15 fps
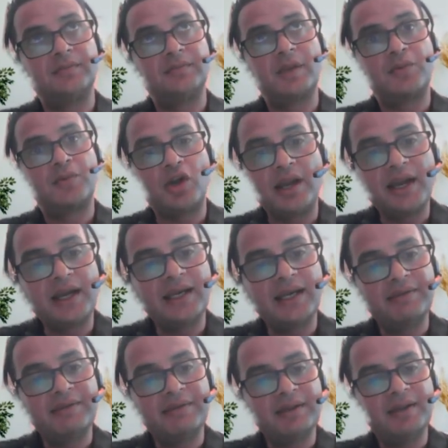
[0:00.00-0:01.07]
product
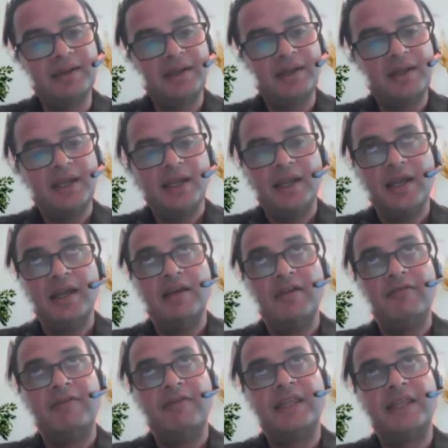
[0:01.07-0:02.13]
level
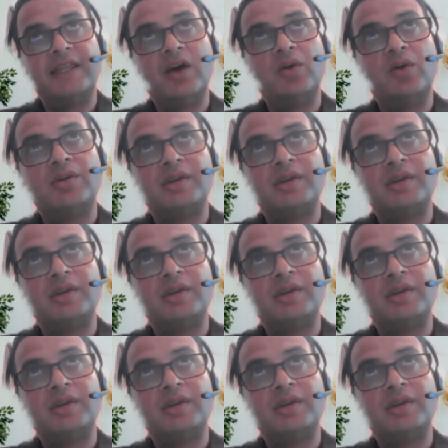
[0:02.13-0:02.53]
without